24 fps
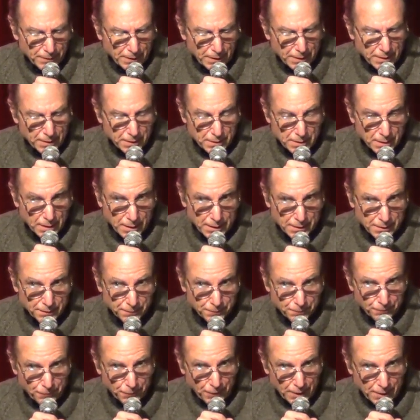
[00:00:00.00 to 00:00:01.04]
And he died
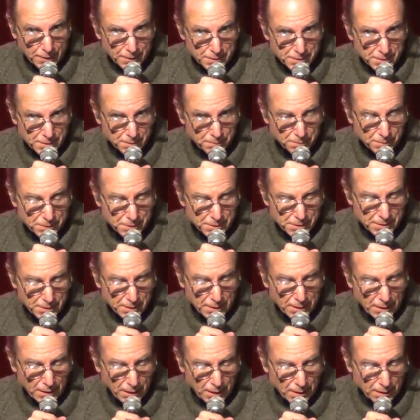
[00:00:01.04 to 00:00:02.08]
in France. He was
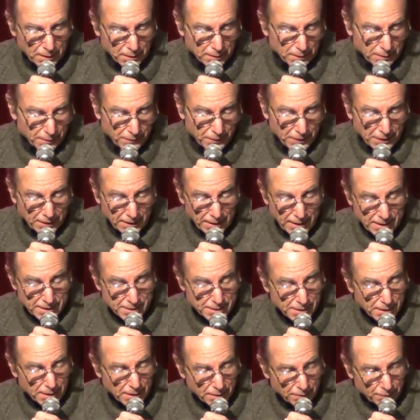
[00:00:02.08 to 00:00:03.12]
living in
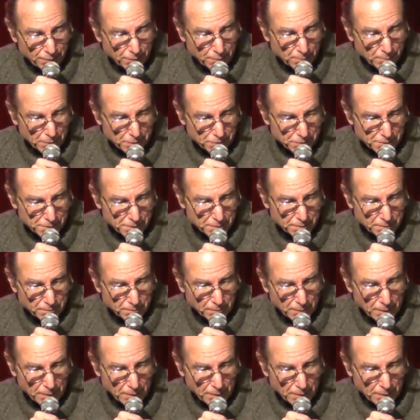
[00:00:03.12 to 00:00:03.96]
exile for most